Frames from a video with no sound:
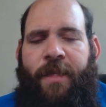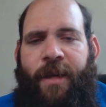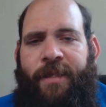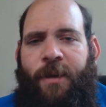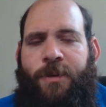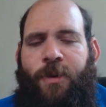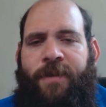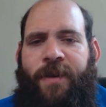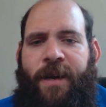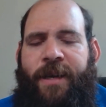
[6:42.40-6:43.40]
thought that was pretty
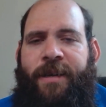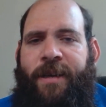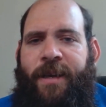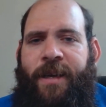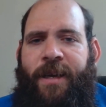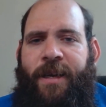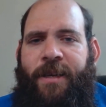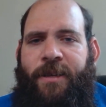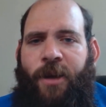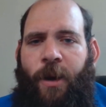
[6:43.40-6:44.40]
funny.
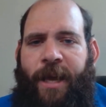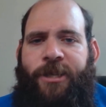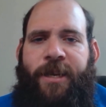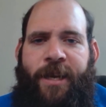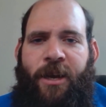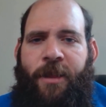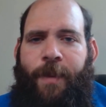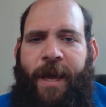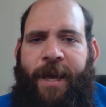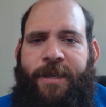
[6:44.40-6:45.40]
Don't actually need all the
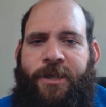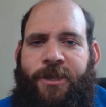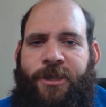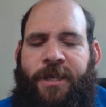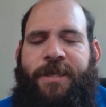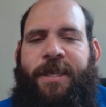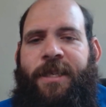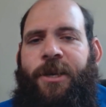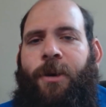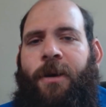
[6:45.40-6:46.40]
page, just need
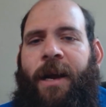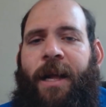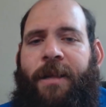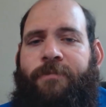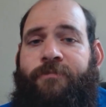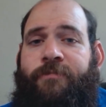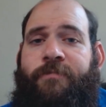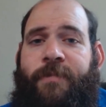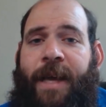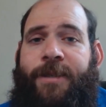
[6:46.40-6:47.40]
the URL.
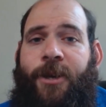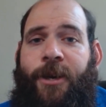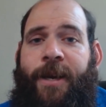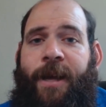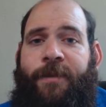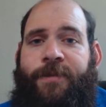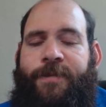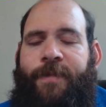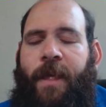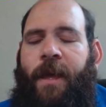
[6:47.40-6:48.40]
That's good enough.
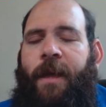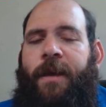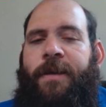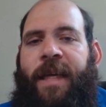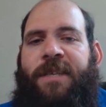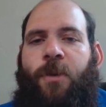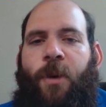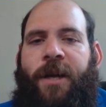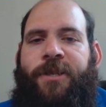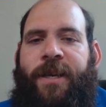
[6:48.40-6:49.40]
Thanks for
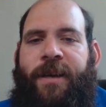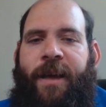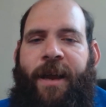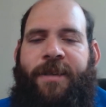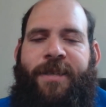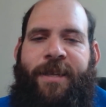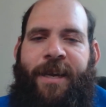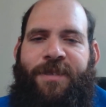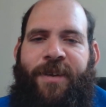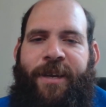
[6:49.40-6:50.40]
watching, and I'll see you in the
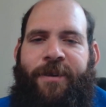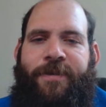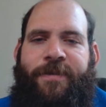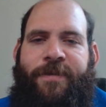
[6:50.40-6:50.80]
next video.